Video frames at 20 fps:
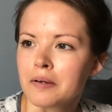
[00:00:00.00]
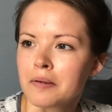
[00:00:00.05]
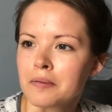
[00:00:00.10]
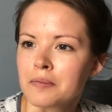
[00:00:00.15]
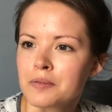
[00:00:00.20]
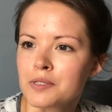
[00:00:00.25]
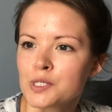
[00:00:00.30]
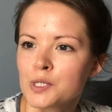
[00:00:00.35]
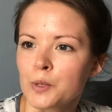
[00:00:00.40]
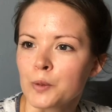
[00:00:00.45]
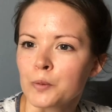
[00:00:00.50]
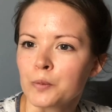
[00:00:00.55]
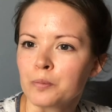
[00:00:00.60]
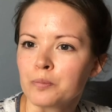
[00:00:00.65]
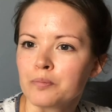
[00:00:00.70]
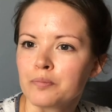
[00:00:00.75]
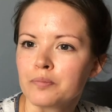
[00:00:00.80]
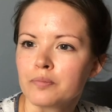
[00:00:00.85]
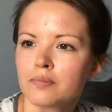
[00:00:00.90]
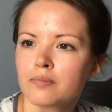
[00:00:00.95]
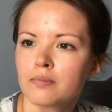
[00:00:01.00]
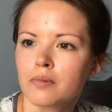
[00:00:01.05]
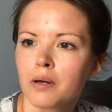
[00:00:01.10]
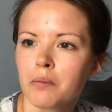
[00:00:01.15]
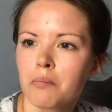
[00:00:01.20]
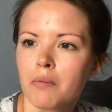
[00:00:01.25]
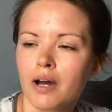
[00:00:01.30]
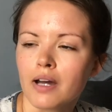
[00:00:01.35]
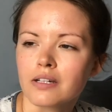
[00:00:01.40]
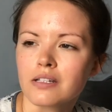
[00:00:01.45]
So my
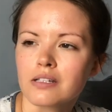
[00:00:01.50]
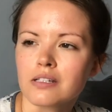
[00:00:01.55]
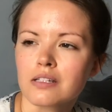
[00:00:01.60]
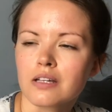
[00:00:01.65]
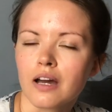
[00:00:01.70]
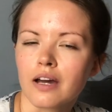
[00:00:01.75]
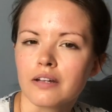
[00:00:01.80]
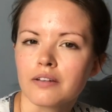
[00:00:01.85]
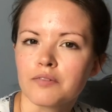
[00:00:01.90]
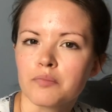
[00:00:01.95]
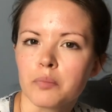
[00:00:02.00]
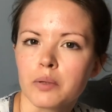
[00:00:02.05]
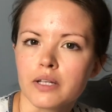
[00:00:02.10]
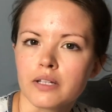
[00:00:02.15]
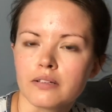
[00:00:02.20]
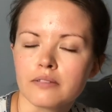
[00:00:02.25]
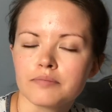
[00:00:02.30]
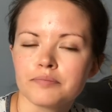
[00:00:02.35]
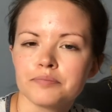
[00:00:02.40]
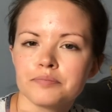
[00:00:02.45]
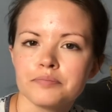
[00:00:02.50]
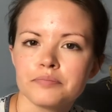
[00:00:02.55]
mind has kind of been